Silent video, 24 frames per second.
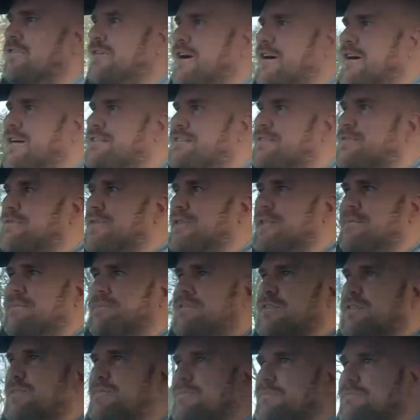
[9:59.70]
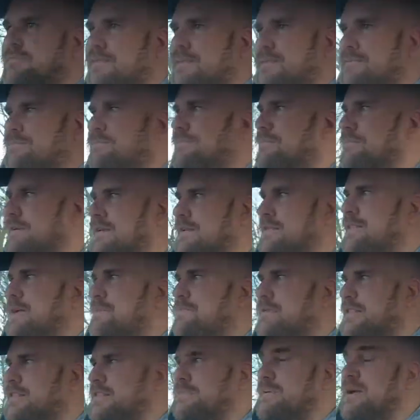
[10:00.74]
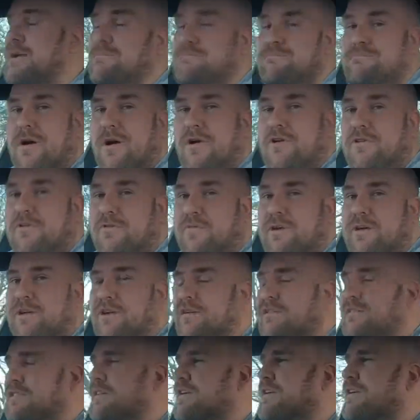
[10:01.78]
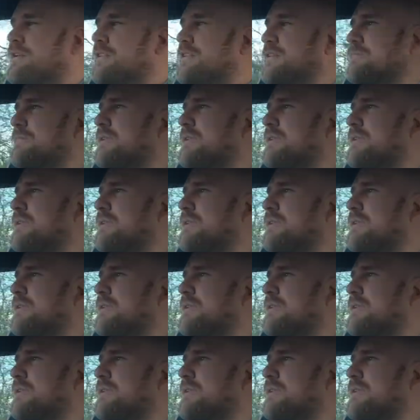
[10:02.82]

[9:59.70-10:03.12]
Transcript: asked for there to be a mode where you can turn them